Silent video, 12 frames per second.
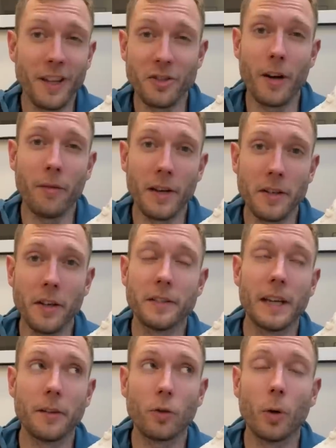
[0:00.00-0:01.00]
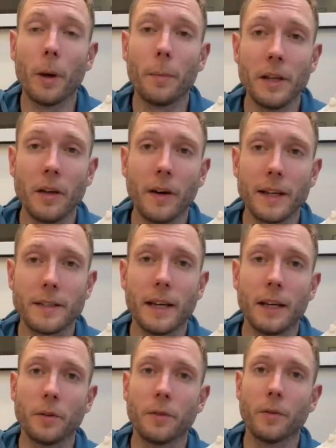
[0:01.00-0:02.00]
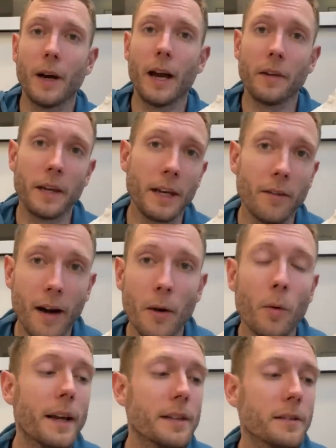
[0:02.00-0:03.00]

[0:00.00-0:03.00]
that generally does tend to crop up in Nike sales throughout the year anyway,